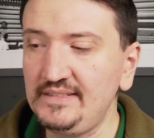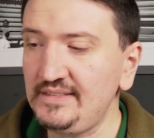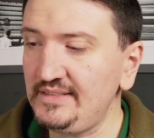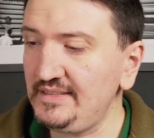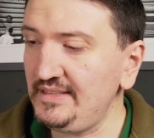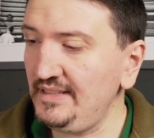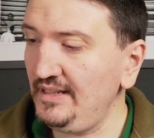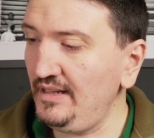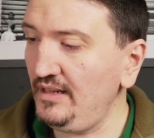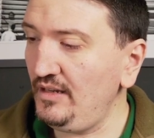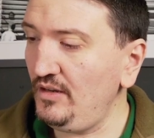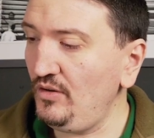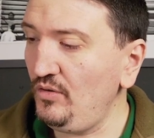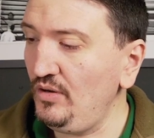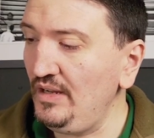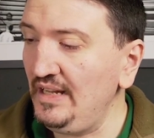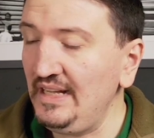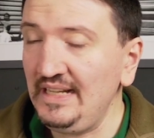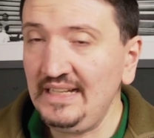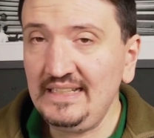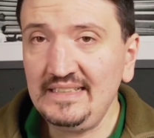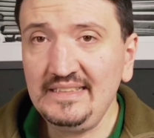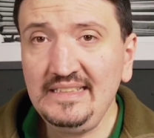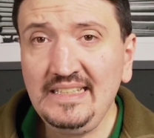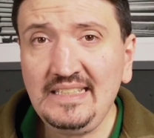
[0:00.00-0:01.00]
So
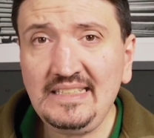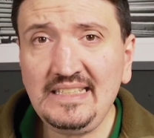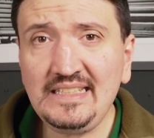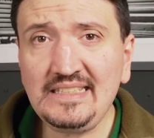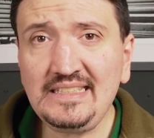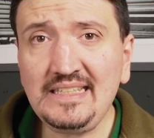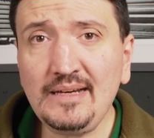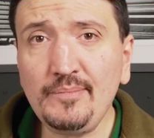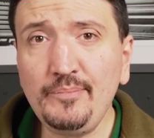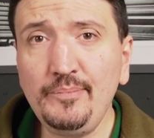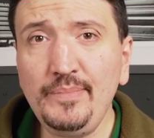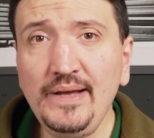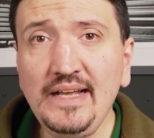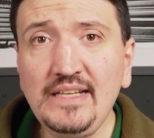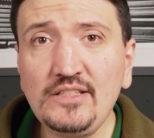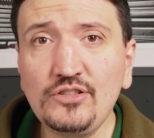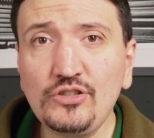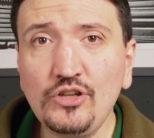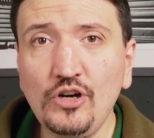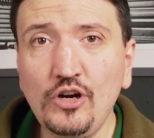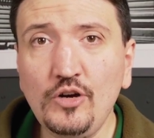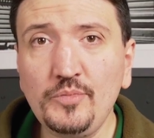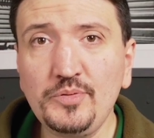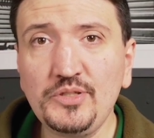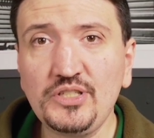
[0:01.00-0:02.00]
this is the
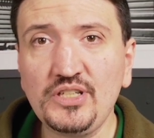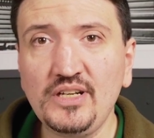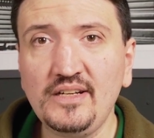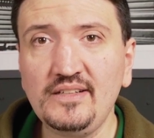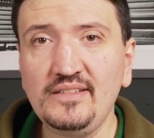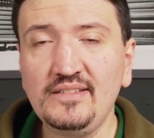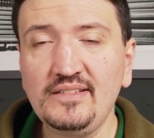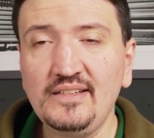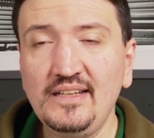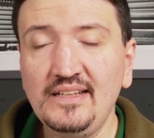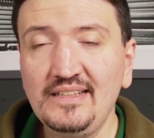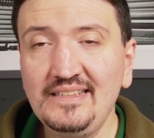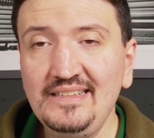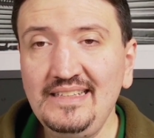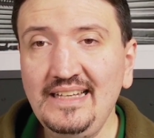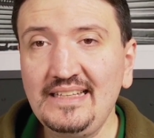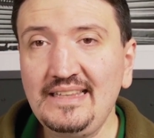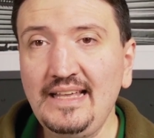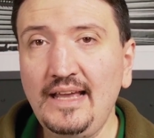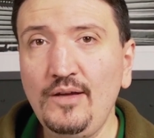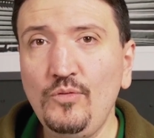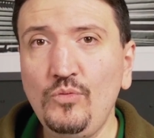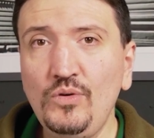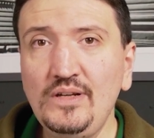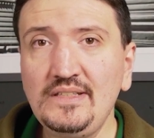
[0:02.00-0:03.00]
best option
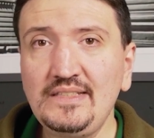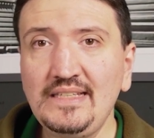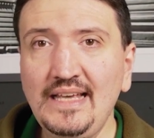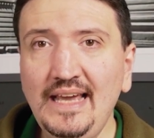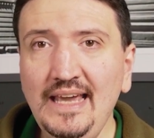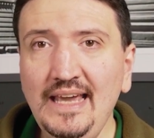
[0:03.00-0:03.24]
that I was